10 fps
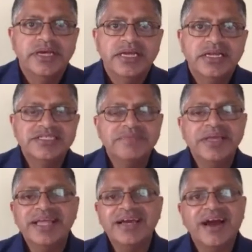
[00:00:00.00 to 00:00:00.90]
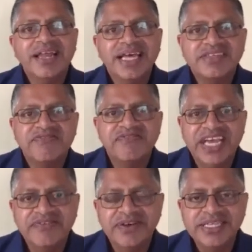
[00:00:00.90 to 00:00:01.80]
It doesn't mean that God has
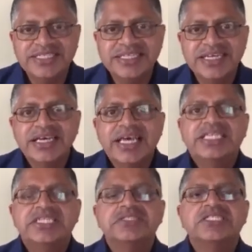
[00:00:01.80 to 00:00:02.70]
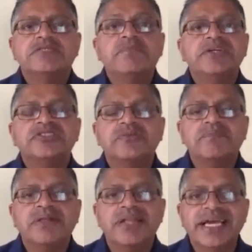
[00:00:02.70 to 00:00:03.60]
favorites, it's just a special
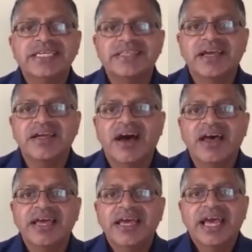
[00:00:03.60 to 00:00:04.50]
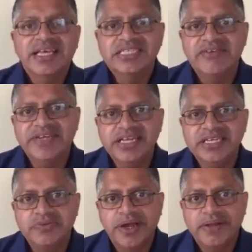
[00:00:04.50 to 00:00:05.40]
place that God has given
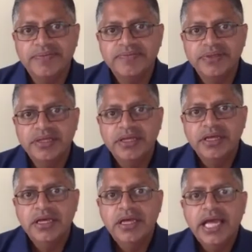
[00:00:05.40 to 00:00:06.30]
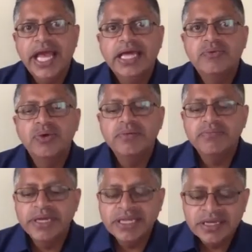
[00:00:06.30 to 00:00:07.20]
Israel. And what
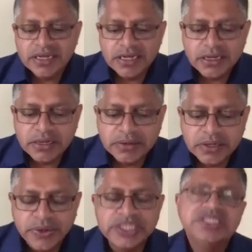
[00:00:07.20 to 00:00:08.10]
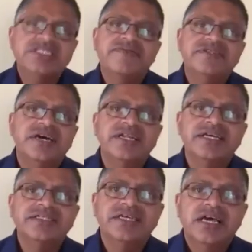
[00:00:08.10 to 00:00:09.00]
many Christians have done
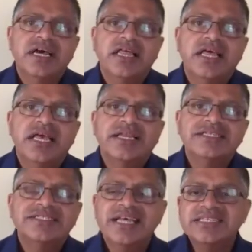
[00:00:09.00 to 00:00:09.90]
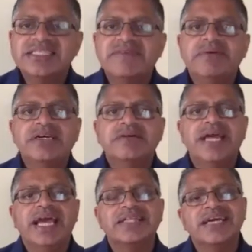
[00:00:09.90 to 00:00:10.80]
is in a sense they become
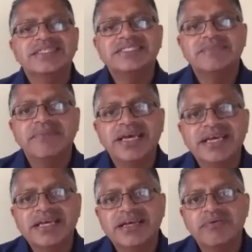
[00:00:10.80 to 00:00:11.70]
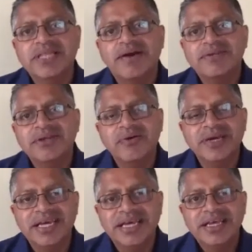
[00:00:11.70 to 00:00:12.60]
anti-semitic without
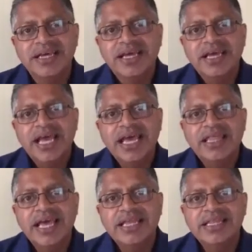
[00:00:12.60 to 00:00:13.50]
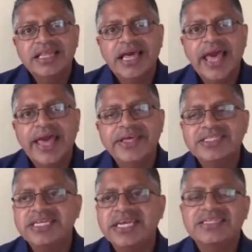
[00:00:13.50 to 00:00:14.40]
knowing it and and and they
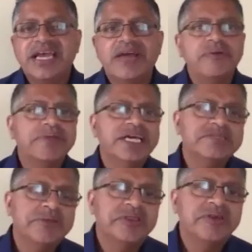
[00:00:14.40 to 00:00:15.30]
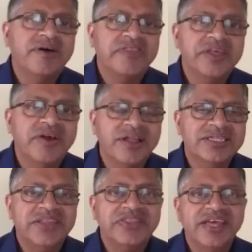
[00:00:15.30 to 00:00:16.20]
teach a replacement
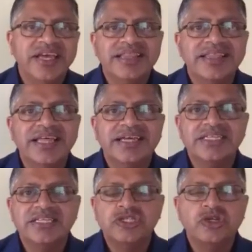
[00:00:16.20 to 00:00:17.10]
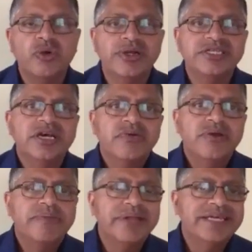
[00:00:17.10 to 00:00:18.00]
theology thinking that the church
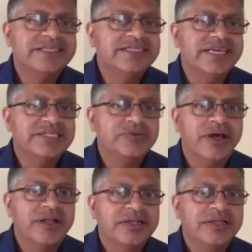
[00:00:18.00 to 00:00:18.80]
replaces israel